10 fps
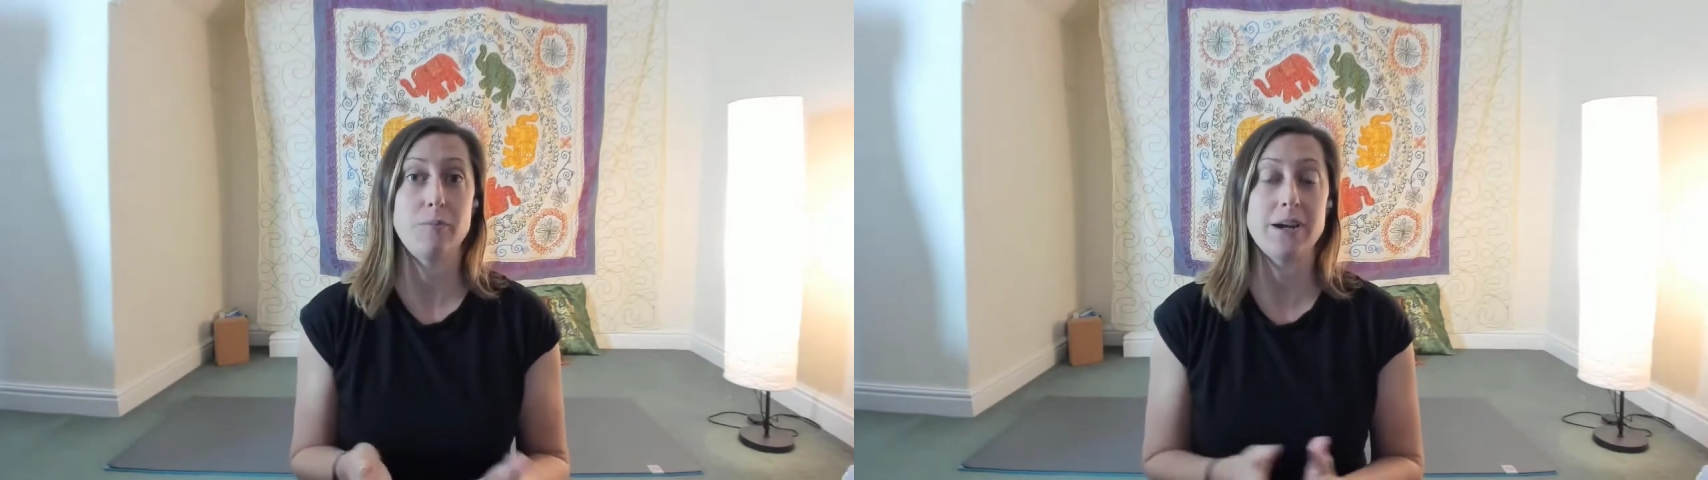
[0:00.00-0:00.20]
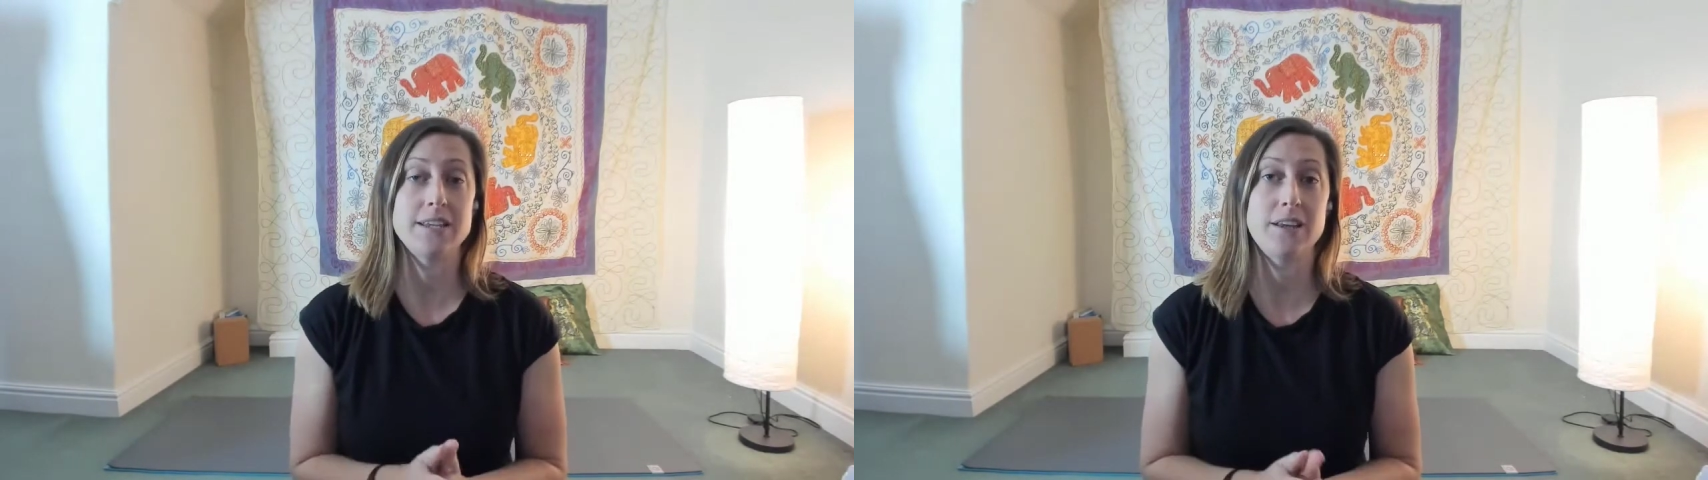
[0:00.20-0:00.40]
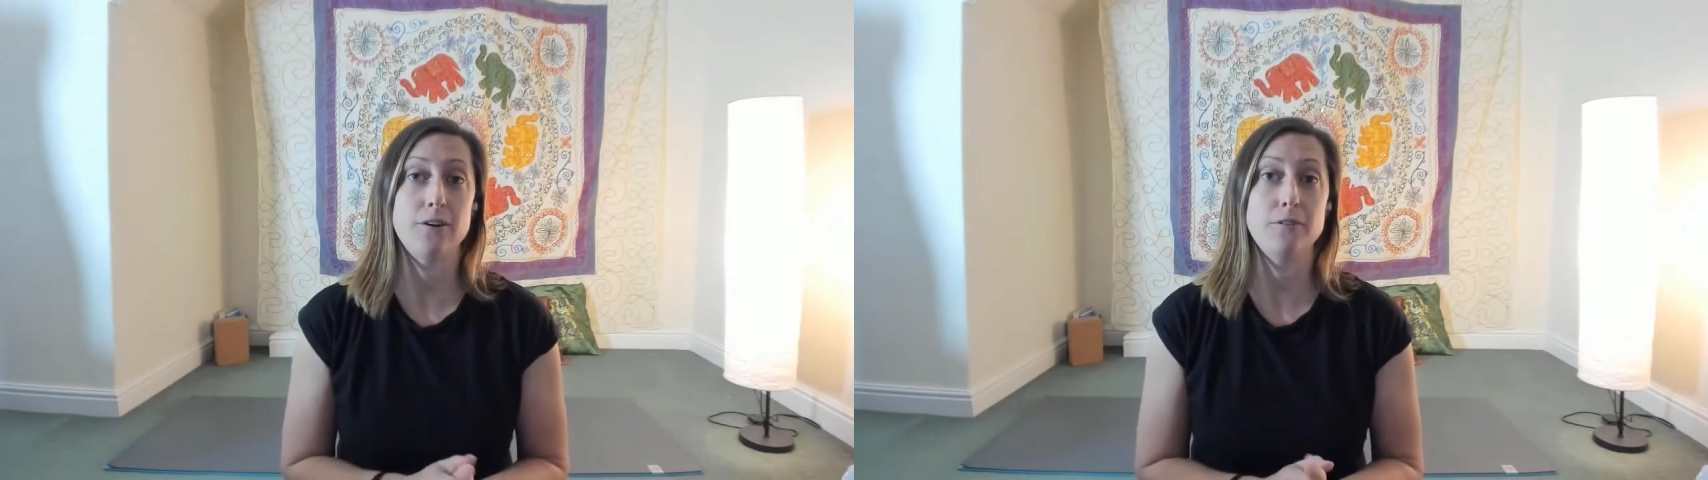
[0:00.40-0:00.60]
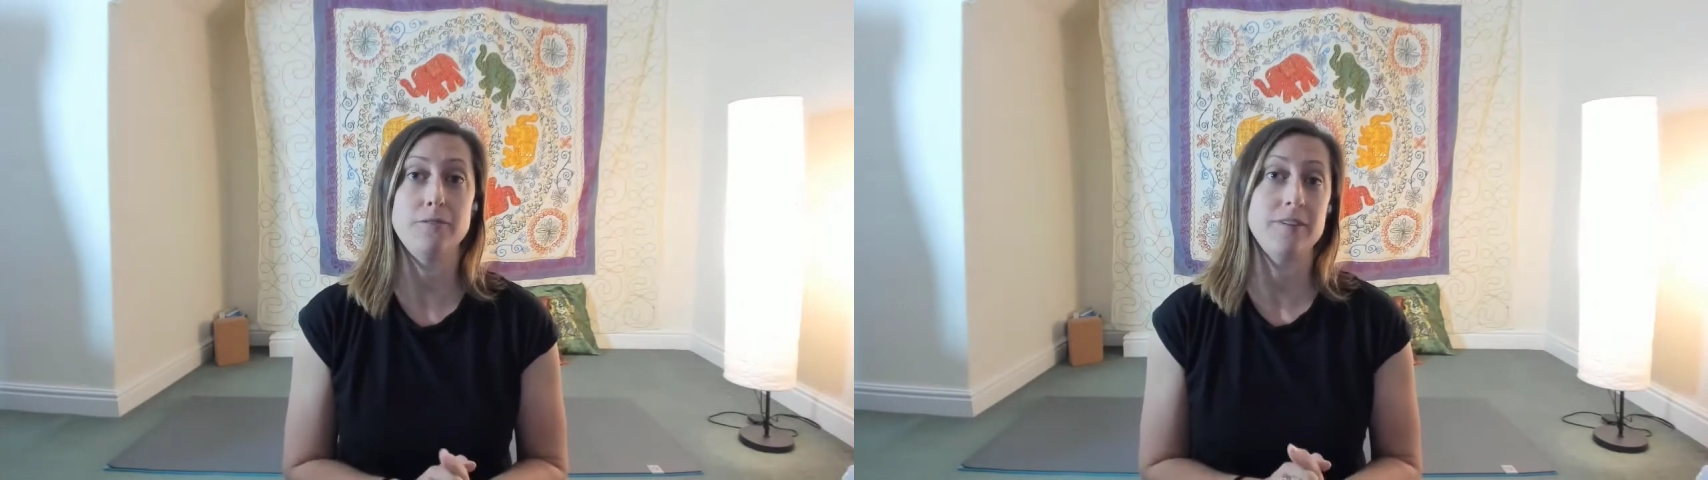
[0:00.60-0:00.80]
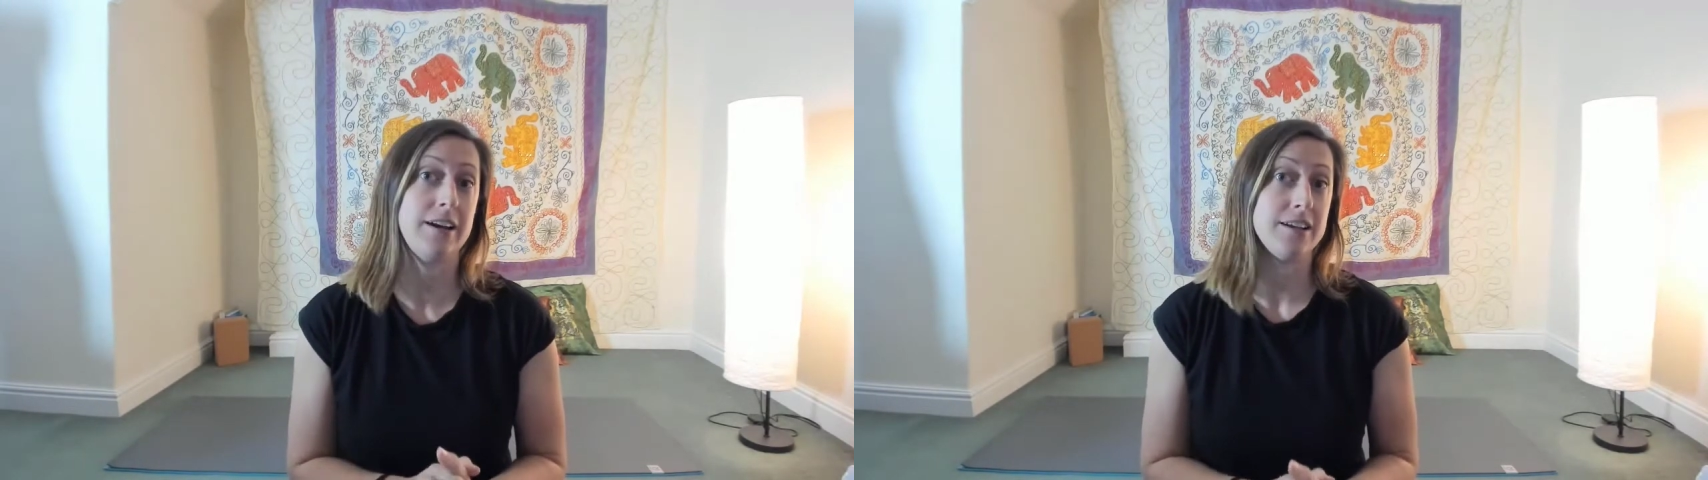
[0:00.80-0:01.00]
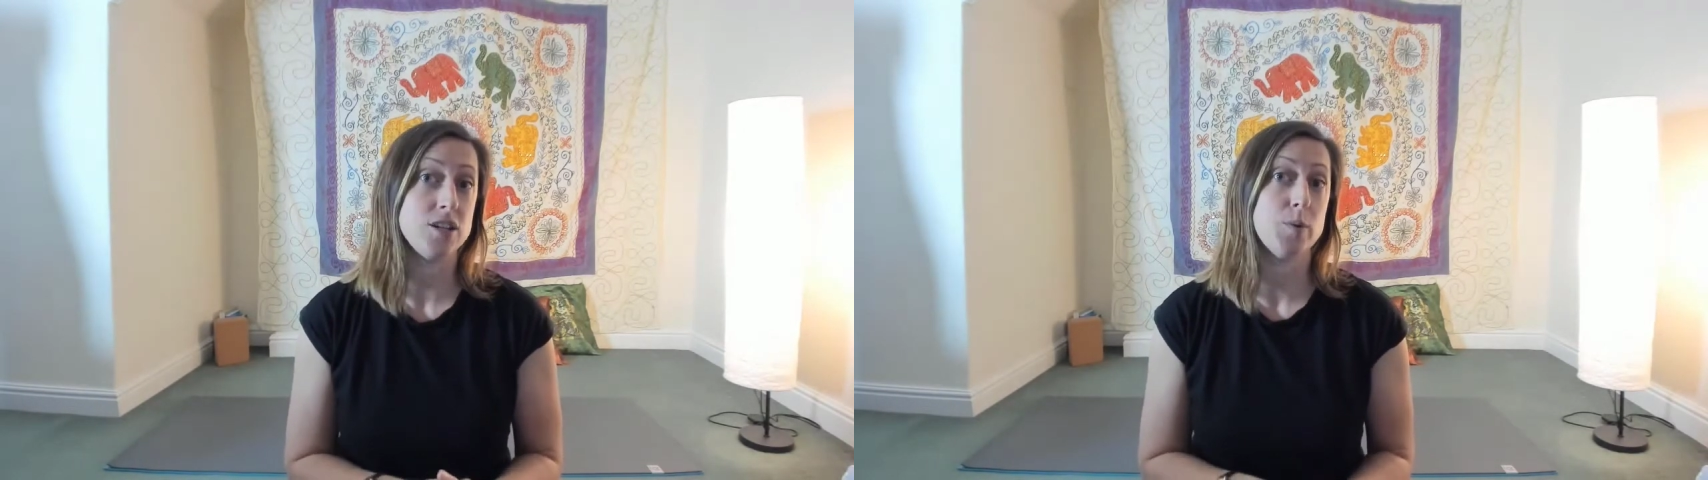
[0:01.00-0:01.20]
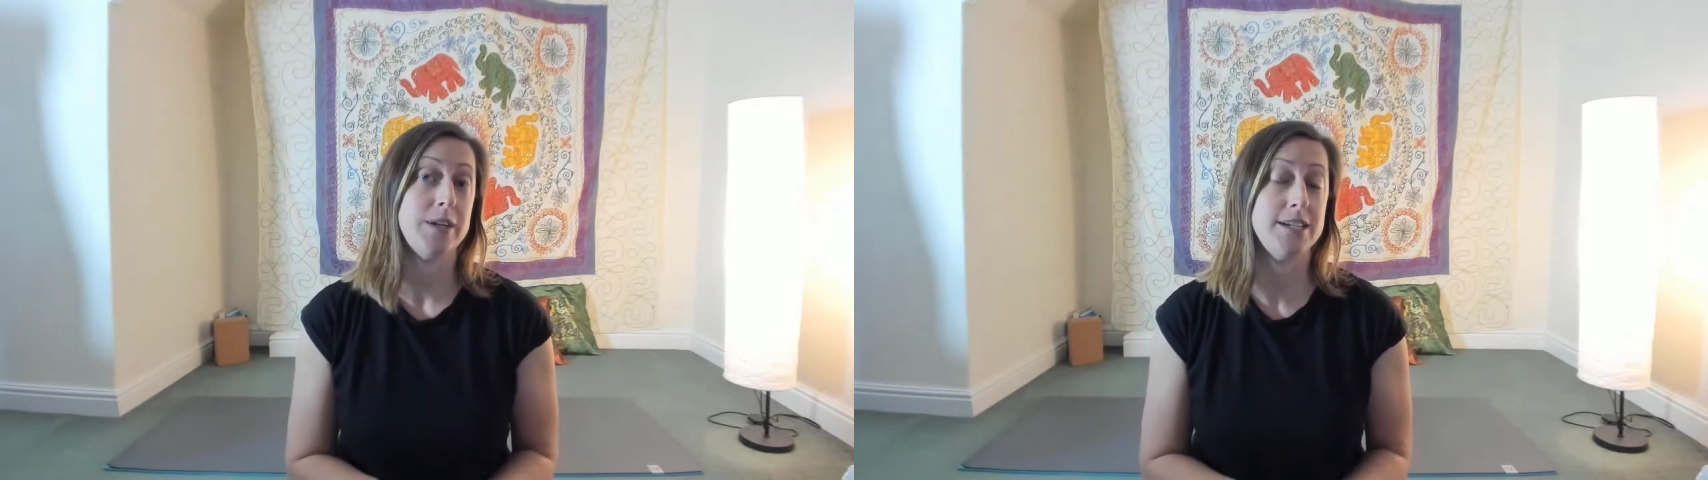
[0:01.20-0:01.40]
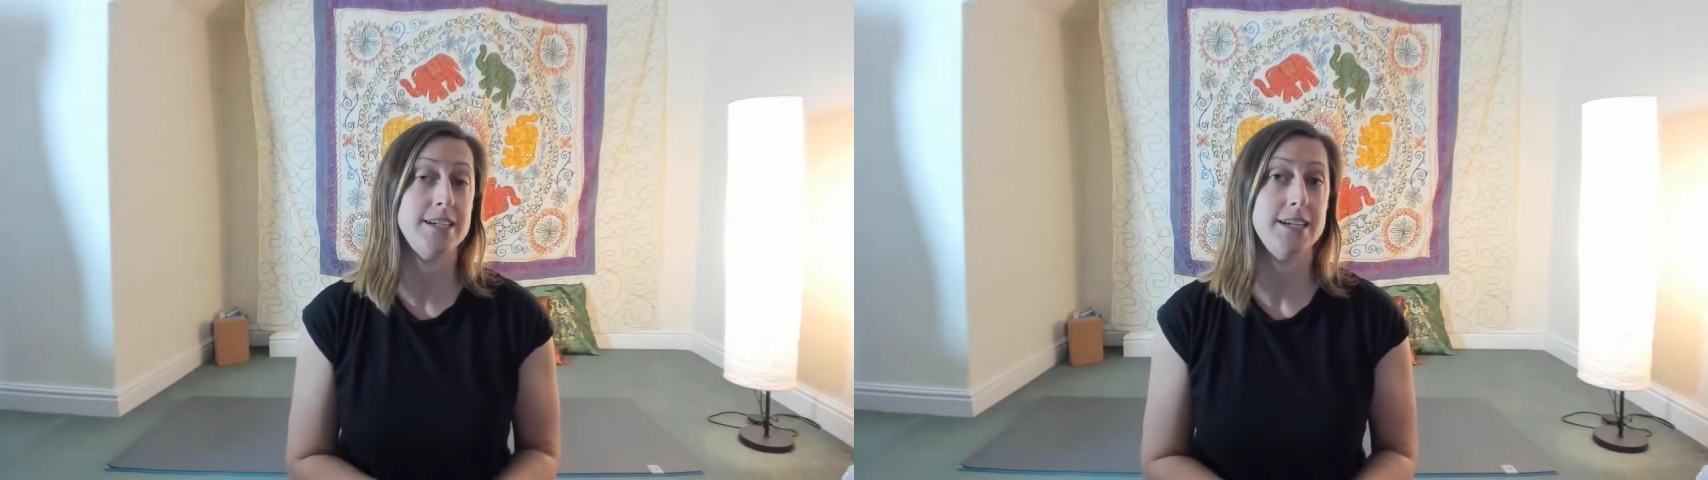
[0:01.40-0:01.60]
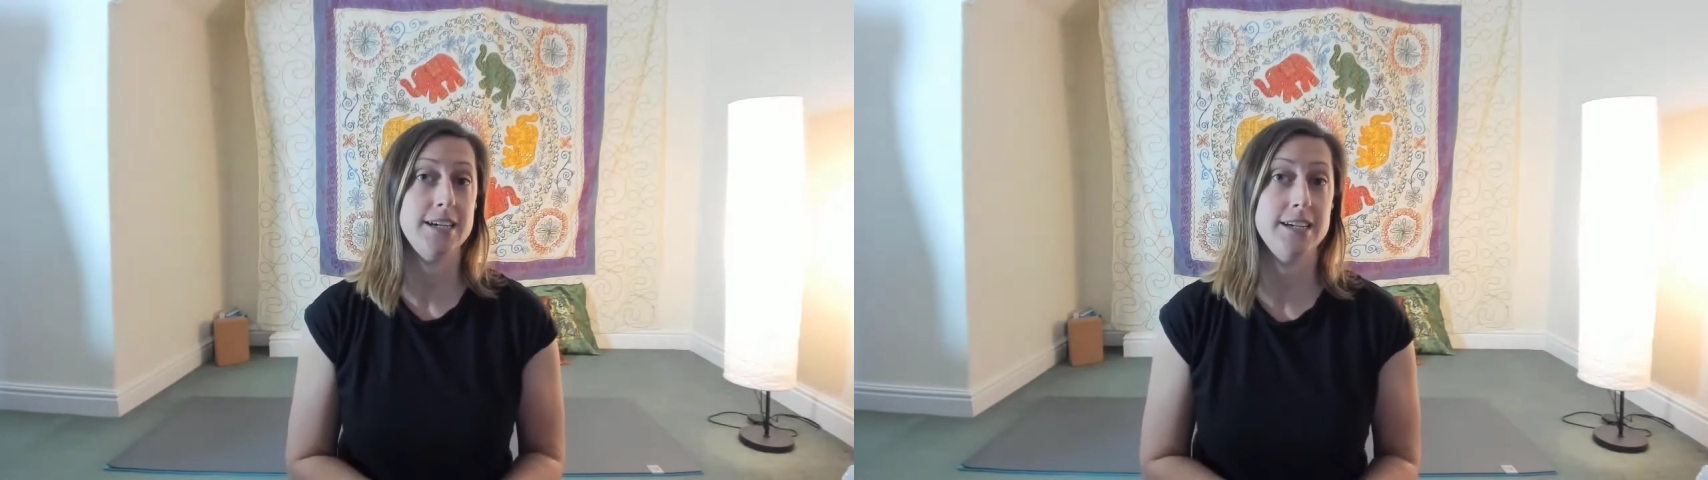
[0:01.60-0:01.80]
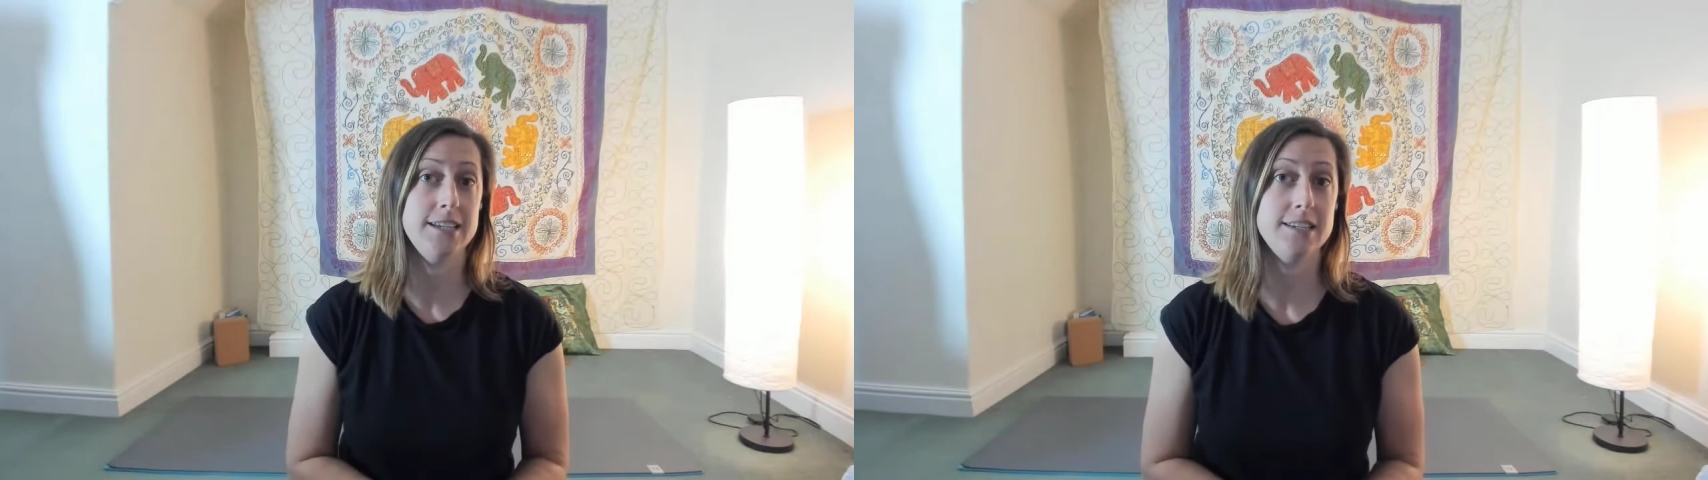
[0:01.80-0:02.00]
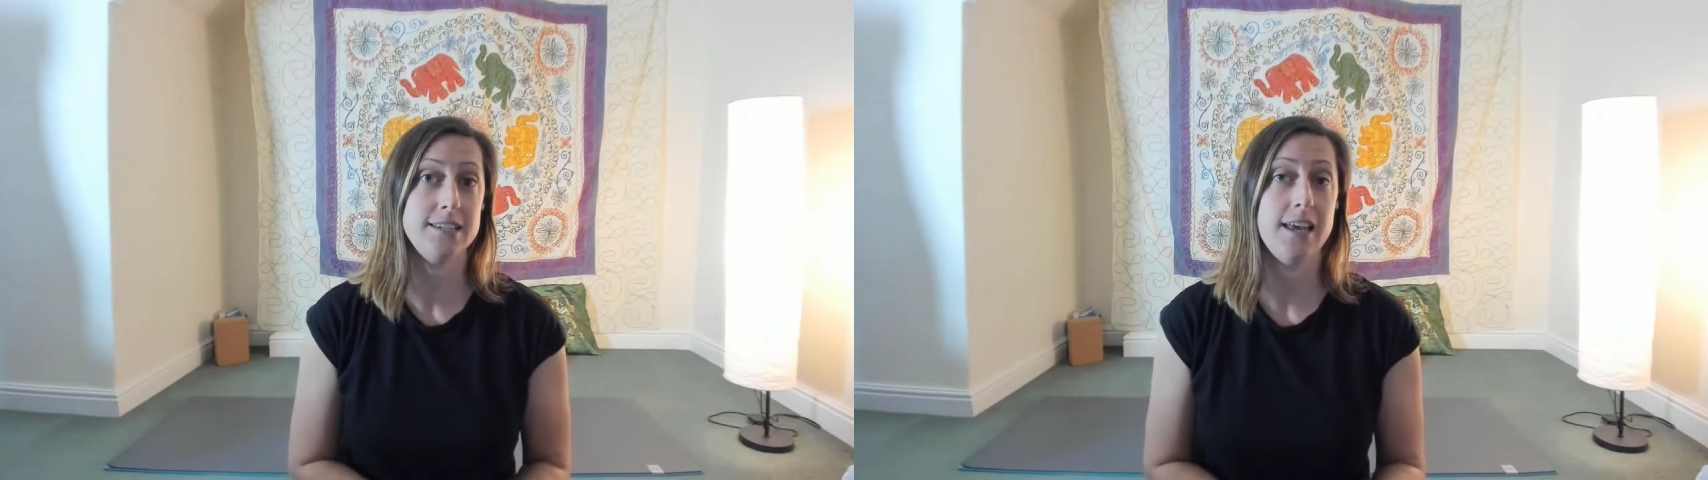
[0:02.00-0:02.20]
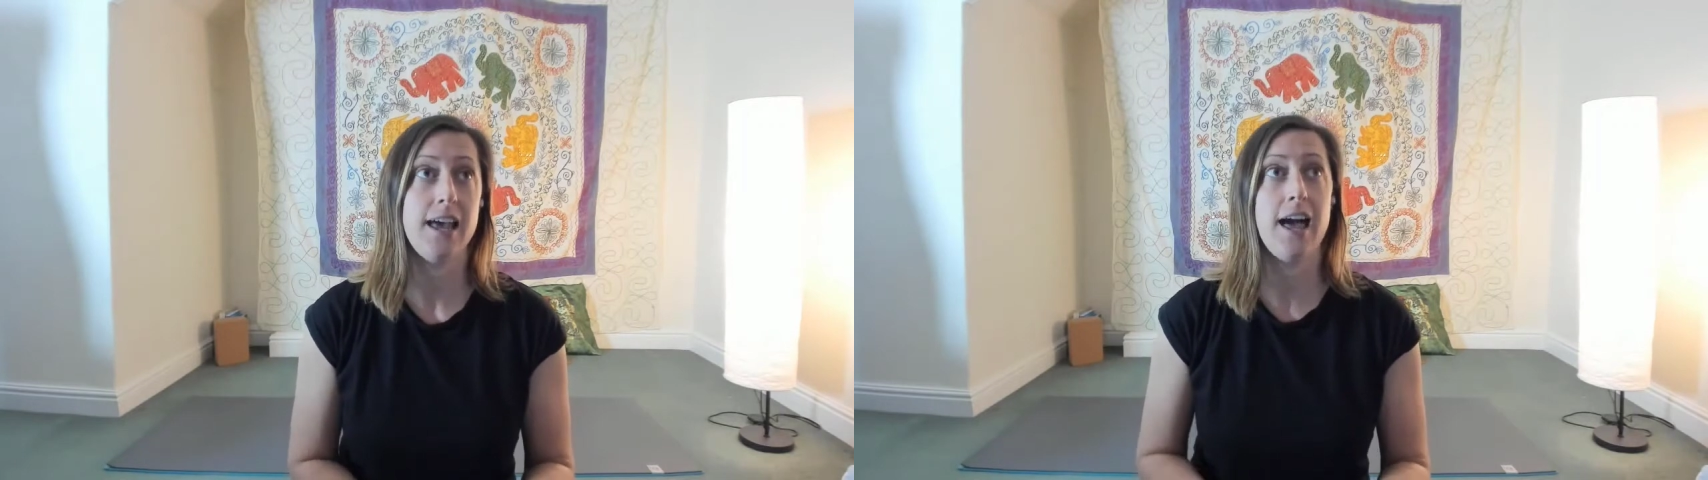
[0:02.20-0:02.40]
myself for the last 20 years,